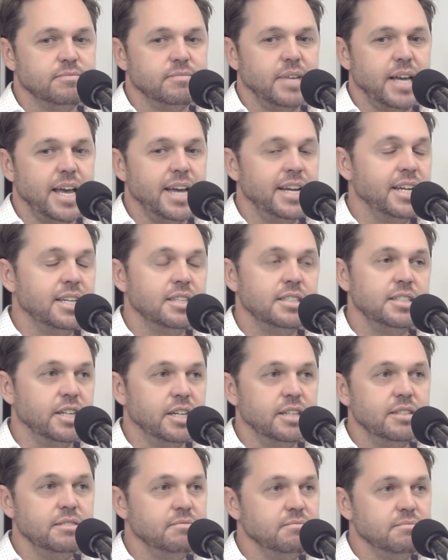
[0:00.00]

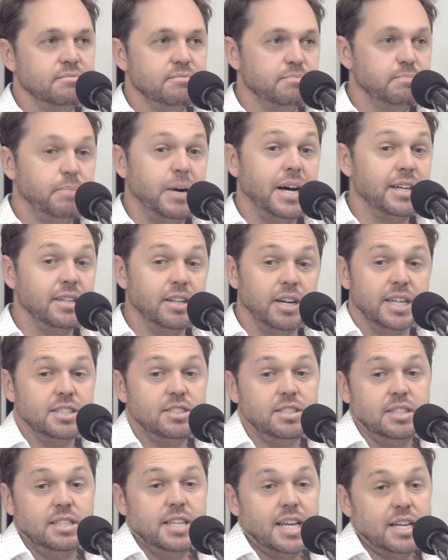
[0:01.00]
then, but I
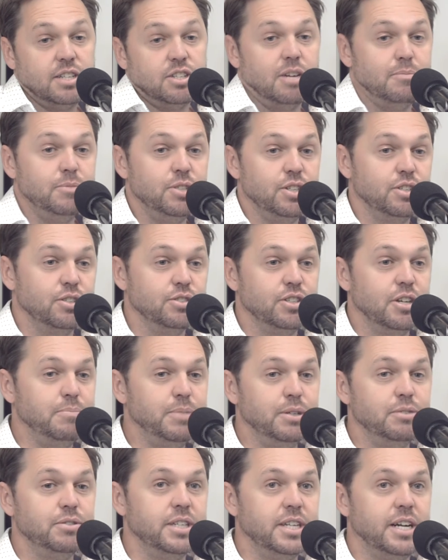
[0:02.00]
guess in that time you can also
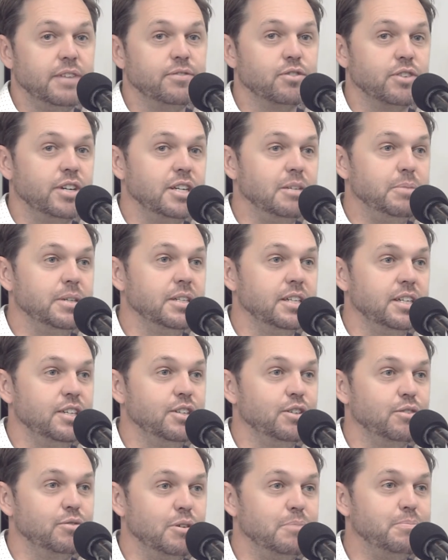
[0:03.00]
build enough
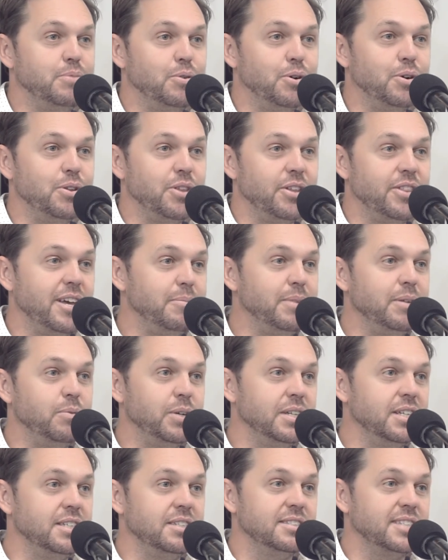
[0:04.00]
credibility or rapport that they'd be
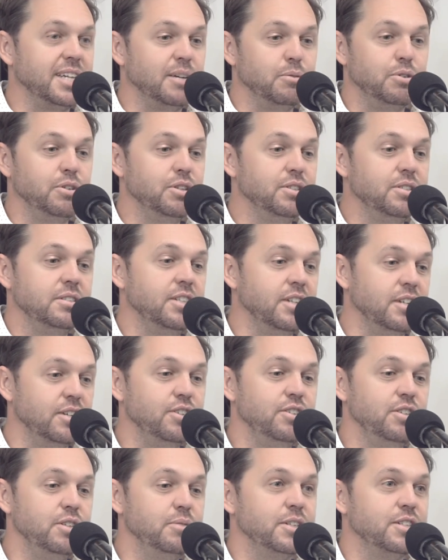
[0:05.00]
willing to say, well, who
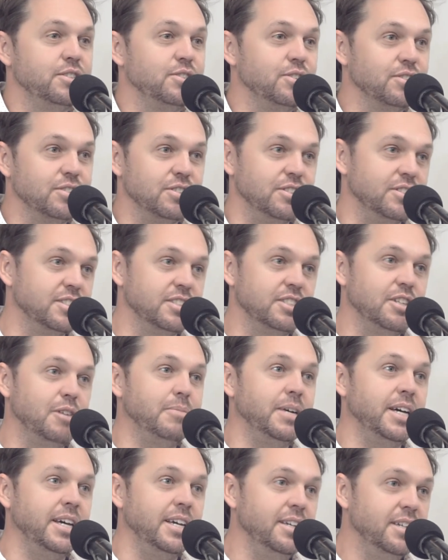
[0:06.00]
do you want to talk to? Because it's not
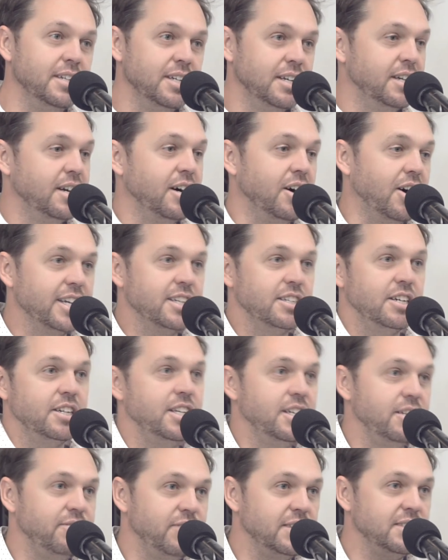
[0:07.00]
me. I can
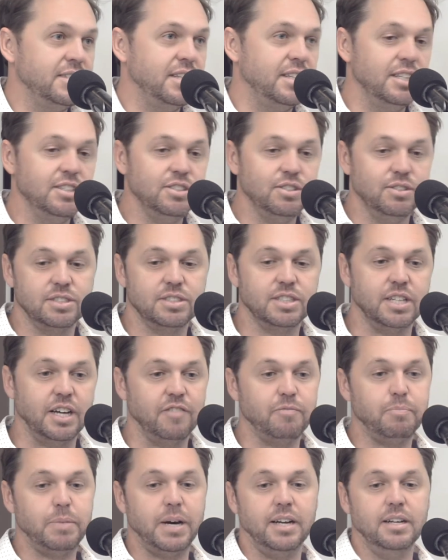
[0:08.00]
only invest in this sort of
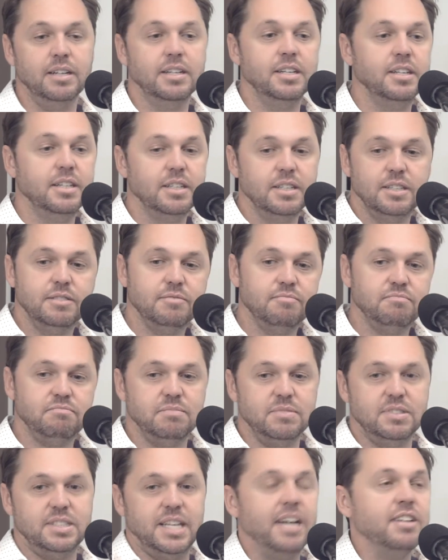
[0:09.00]
stuff, but
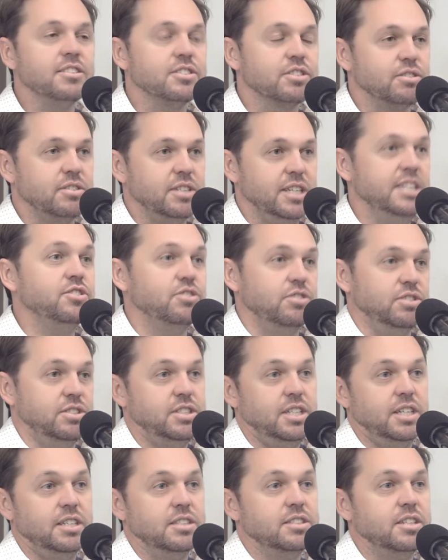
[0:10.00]
sounds
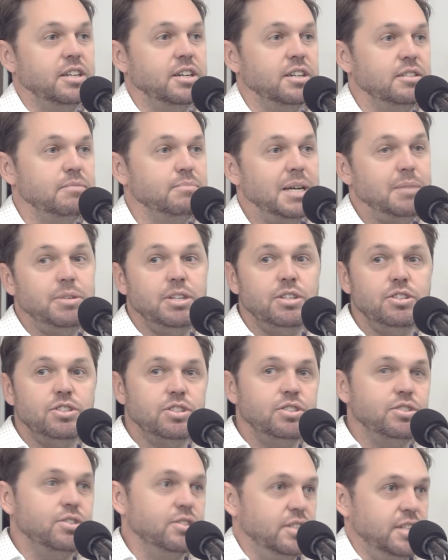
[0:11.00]
interesting. So maybe you
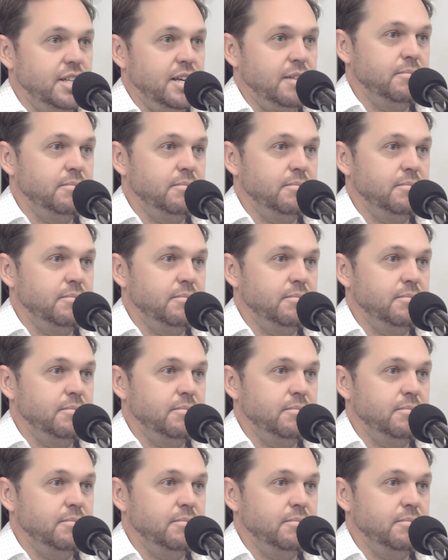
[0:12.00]
should talk to them.